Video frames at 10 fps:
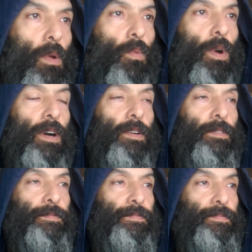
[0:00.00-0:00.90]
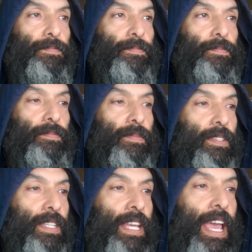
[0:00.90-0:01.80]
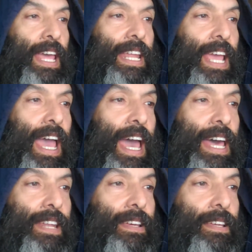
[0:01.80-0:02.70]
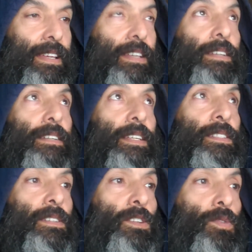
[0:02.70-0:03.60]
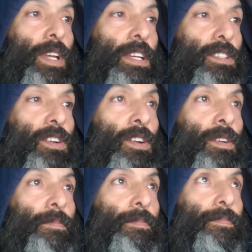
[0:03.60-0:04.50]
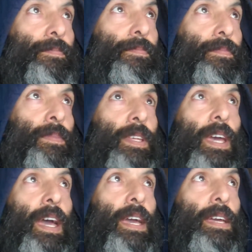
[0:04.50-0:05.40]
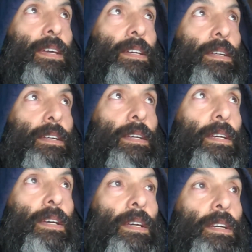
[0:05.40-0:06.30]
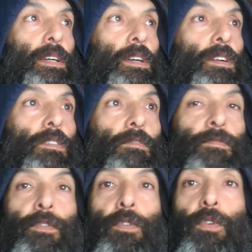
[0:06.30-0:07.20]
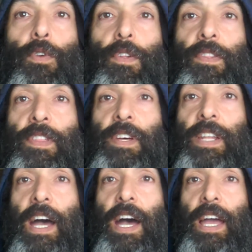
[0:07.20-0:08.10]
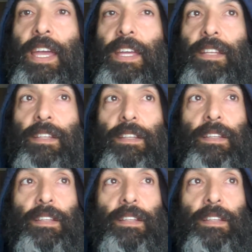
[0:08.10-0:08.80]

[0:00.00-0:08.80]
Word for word: Well, the Ennead is a Greek term, okay, for the nine